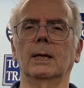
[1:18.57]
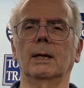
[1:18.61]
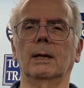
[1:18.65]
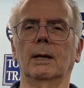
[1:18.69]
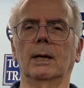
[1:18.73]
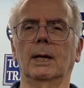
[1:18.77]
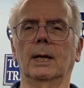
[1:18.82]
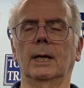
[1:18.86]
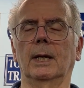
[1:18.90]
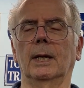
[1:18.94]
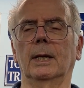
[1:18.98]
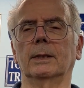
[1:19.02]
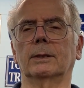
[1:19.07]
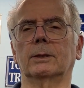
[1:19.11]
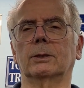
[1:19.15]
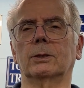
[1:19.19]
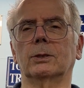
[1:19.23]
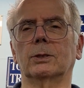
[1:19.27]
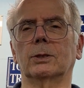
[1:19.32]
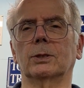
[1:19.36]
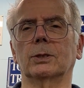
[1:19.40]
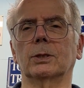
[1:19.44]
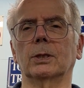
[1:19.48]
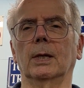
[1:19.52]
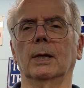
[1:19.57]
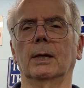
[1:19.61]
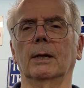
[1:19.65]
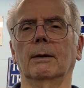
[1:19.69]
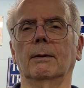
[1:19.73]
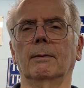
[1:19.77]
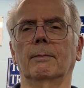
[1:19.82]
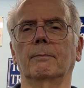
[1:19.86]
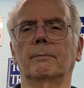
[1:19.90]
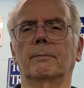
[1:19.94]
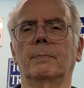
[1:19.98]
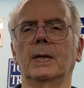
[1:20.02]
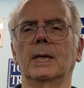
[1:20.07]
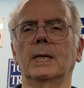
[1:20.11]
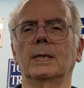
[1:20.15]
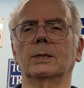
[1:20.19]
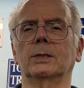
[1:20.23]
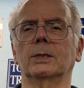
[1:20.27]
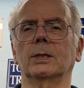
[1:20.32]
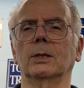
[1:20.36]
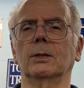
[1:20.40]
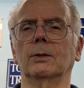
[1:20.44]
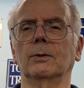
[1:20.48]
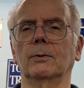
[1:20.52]
It's
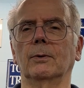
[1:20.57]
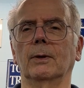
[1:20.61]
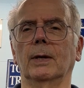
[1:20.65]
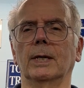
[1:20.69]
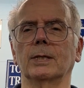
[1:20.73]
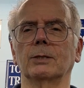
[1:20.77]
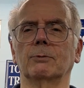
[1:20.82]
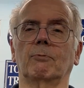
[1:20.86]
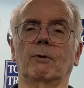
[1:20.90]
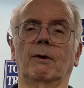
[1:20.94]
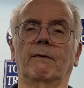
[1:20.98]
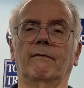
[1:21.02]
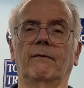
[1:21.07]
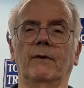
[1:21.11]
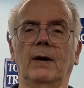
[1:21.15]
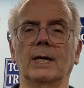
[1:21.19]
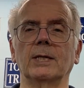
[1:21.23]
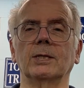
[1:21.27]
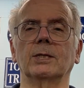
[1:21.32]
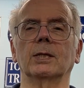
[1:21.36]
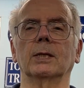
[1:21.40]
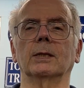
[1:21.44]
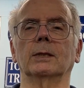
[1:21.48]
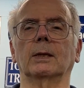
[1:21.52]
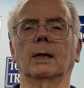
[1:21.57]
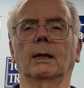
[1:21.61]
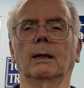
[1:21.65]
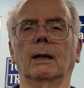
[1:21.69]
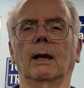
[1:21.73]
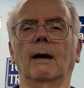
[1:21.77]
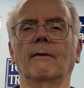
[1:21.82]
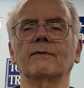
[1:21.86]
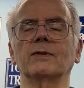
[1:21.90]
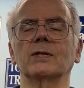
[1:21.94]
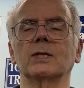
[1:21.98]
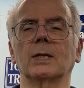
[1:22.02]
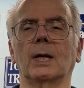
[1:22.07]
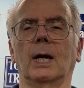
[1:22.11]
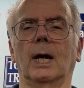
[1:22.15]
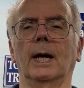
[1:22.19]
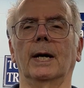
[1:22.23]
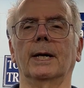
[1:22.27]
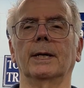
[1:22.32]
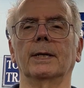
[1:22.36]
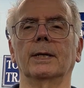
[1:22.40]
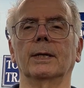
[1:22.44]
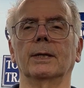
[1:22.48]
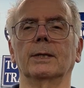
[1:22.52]
B2 as we face it, the left
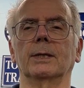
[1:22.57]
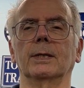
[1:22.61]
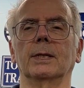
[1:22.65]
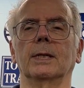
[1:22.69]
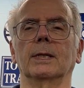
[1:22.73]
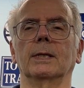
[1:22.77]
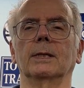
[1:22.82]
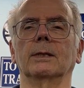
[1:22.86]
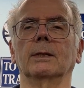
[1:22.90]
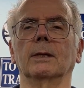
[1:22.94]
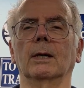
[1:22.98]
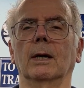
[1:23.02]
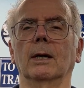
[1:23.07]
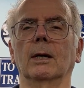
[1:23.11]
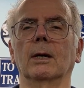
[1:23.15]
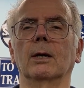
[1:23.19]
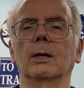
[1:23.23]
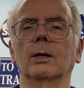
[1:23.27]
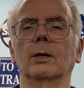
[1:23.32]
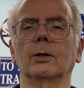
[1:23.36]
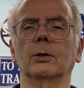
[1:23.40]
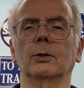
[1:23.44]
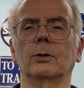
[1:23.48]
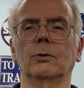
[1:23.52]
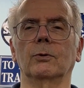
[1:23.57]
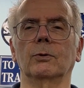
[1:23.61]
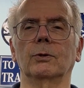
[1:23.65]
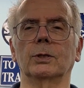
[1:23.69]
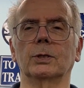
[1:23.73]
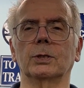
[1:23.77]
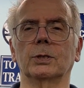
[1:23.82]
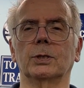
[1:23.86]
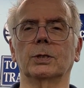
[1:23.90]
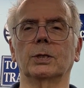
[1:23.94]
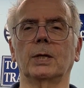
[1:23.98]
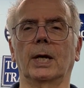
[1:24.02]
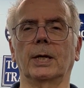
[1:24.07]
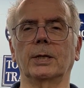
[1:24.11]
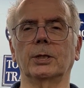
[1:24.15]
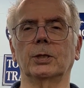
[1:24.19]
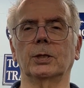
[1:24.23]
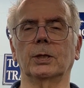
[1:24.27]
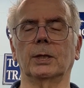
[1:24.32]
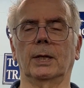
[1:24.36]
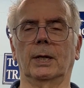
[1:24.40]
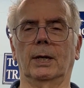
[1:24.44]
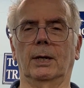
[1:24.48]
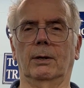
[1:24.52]
side of the Union
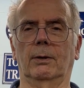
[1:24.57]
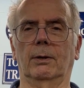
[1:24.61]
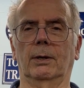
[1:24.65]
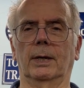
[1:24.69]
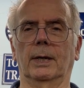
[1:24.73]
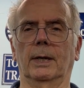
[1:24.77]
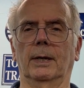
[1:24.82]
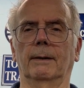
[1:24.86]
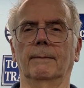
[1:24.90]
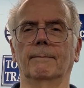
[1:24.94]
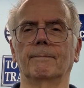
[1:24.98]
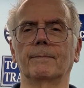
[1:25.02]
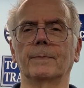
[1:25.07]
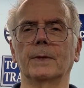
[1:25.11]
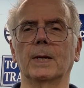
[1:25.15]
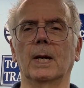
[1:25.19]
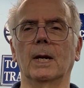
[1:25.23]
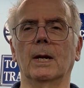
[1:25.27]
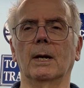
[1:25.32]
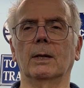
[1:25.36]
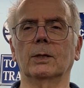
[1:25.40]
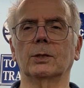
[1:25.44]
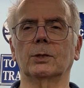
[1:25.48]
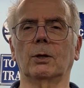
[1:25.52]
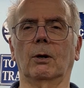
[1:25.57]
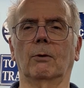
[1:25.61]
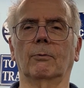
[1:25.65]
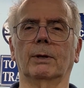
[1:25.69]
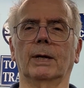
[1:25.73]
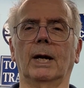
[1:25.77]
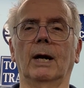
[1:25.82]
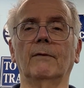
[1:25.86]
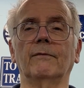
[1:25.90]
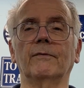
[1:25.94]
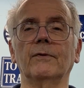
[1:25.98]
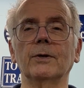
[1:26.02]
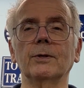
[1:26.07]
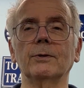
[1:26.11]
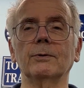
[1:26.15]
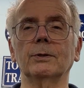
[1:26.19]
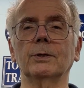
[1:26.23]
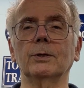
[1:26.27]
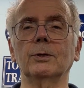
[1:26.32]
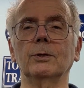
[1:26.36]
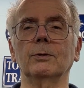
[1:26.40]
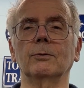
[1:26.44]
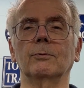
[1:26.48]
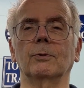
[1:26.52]
Station area. So without further
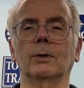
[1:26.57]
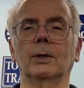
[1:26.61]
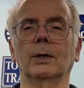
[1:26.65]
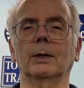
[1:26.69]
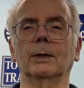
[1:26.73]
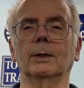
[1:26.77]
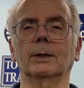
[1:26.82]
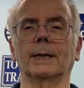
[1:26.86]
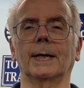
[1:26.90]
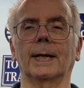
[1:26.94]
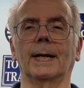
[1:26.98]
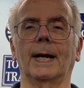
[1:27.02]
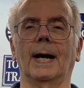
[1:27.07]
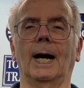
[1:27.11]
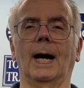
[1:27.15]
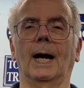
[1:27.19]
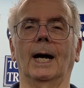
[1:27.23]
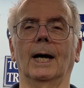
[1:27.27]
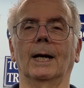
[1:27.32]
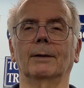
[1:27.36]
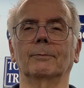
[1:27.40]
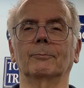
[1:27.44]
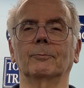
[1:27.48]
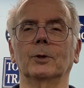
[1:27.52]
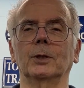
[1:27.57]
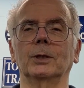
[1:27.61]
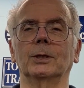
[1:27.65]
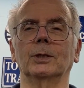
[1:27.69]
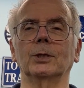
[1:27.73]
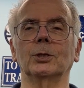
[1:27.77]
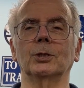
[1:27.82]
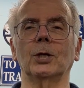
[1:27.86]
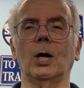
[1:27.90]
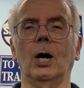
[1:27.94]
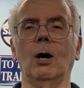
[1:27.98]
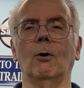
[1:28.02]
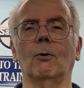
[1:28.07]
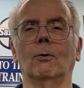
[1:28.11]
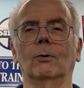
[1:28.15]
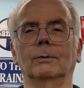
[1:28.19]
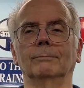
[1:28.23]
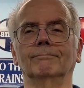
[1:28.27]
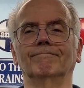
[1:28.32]
ado, we'll get on with the show.